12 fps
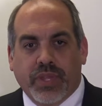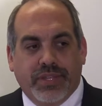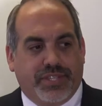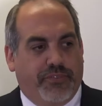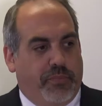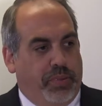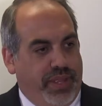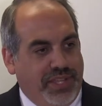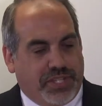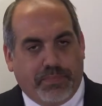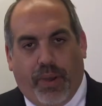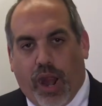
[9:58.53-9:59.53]
So if a police
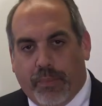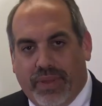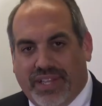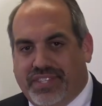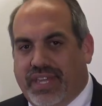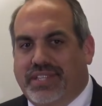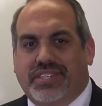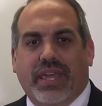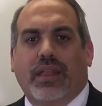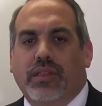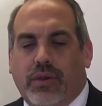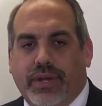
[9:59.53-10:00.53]
department, let's say
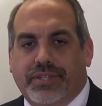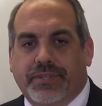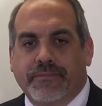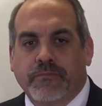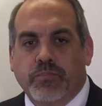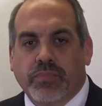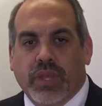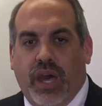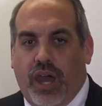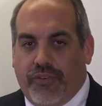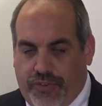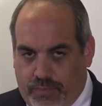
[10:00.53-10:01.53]
St. Louis
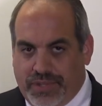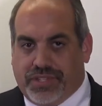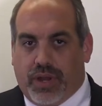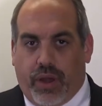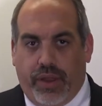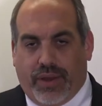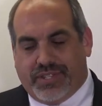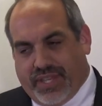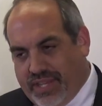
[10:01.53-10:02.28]
for Missouri, or say